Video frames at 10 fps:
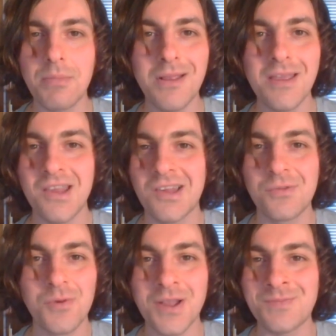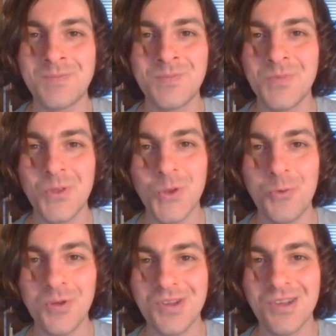place when no
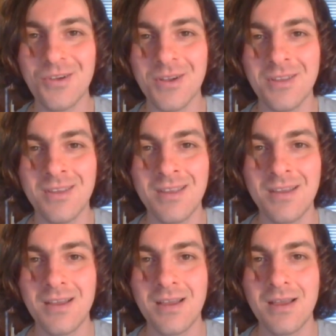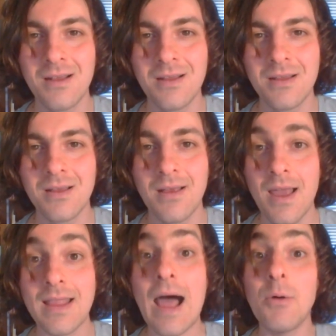one's looking.
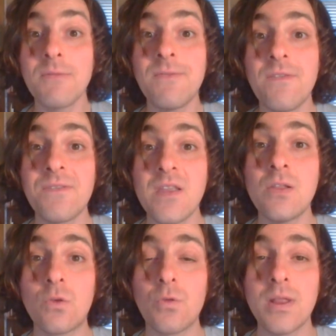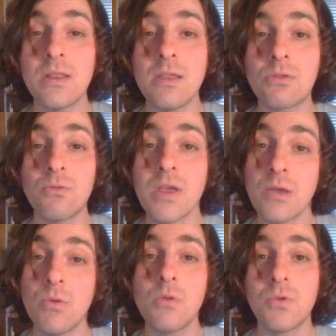And how at 1523
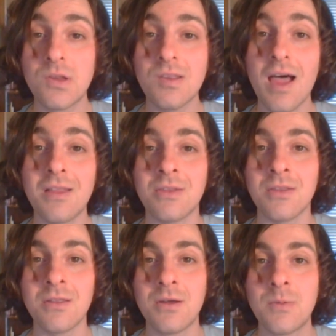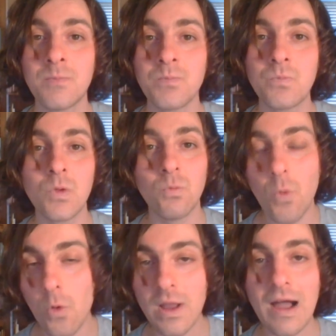we would stand,
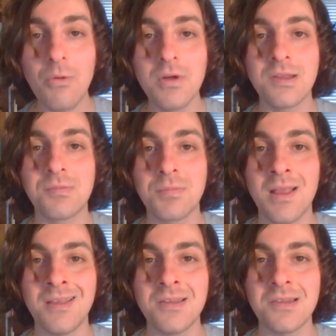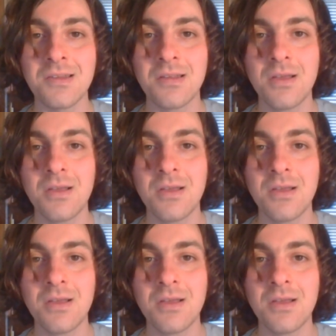walk out of this place,